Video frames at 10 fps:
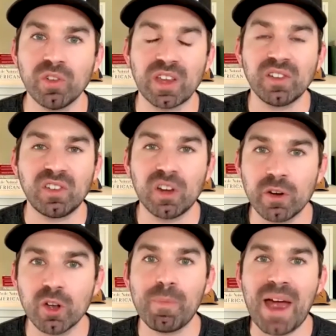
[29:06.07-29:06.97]
is a
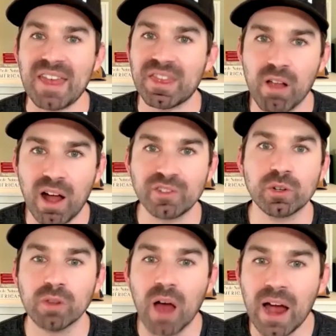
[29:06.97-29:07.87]
serial
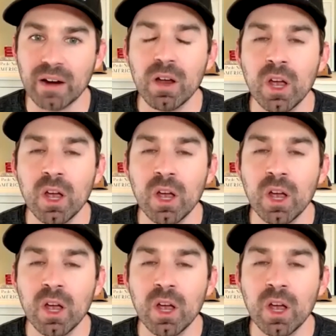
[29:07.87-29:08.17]
pathological liar